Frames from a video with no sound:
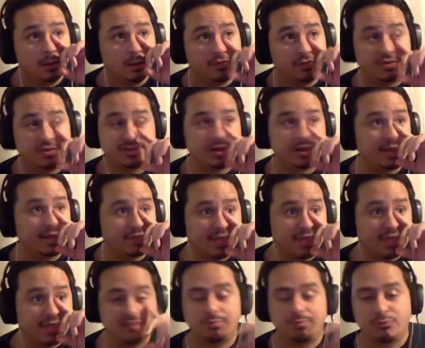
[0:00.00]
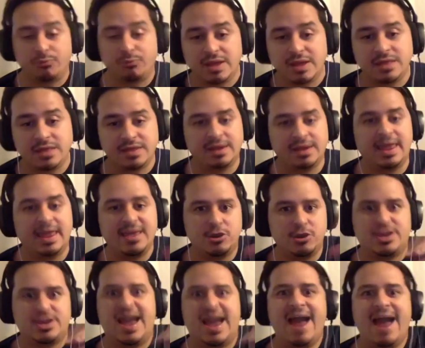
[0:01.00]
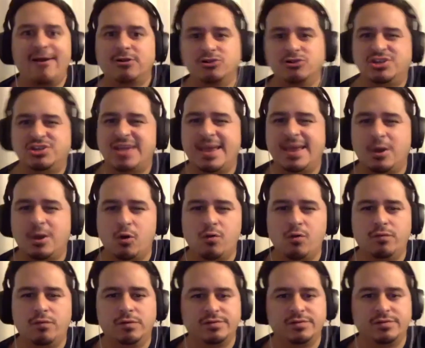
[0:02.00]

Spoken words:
just let things breathe and let your characters take over.